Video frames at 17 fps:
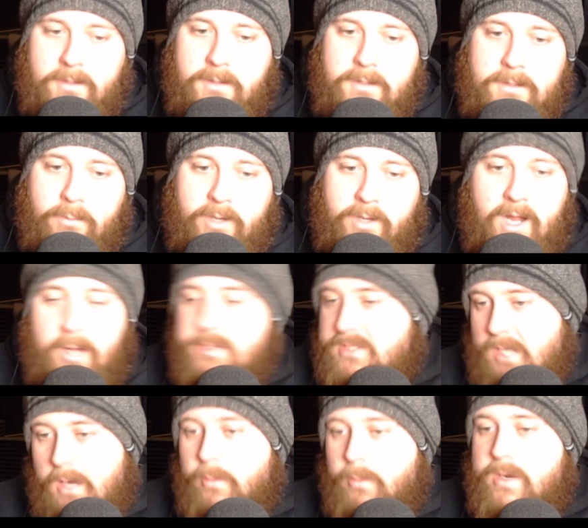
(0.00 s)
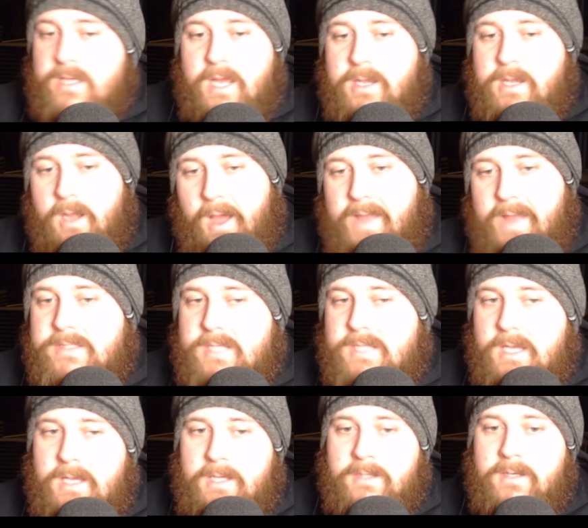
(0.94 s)
When I was young, when I was like
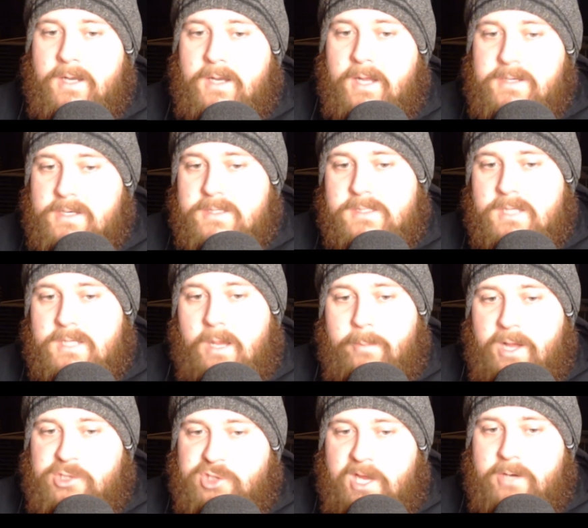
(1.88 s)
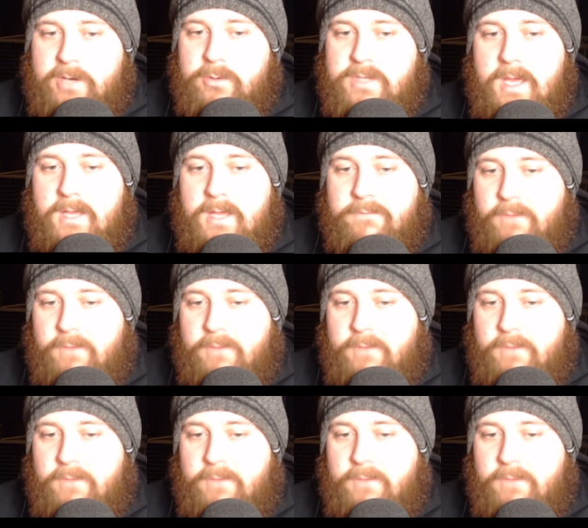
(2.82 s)
19 and I didn't start my channel yet,